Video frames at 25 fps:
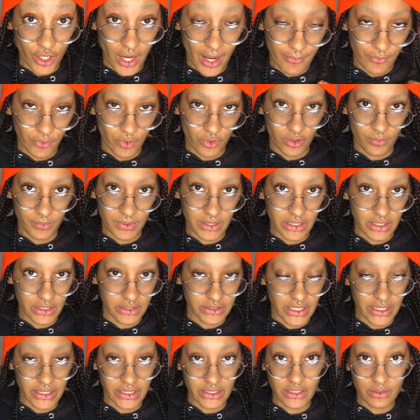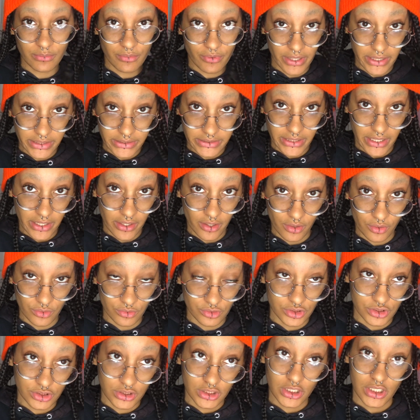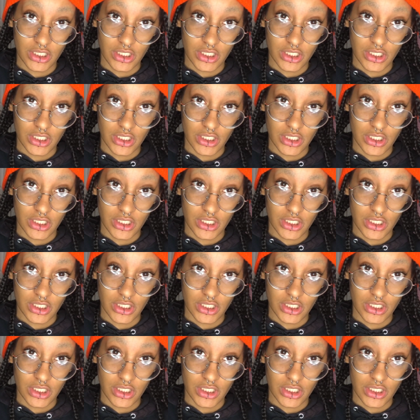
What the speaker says: I'm going to be taking the braids out,